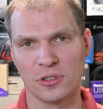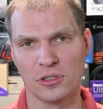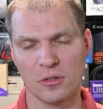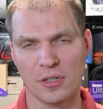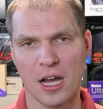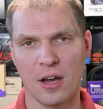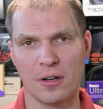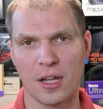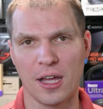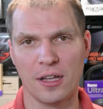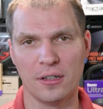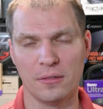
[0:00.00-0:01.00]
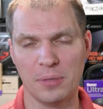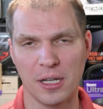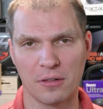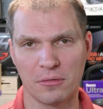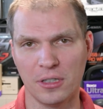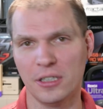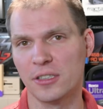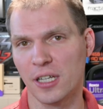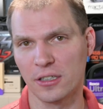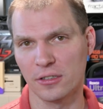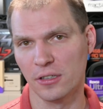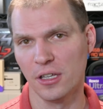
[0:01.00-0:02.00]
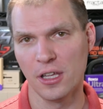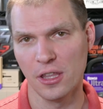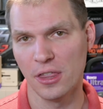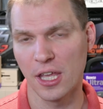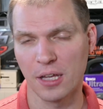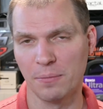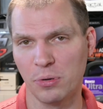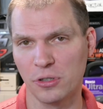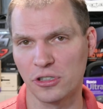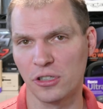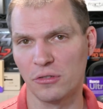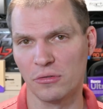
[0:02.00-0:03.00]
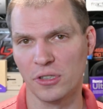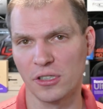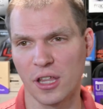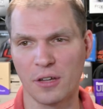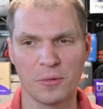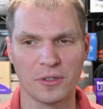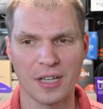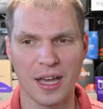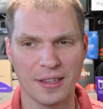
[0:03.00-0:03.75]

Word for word: go down and be in a release cycle, they could push it through these other ones.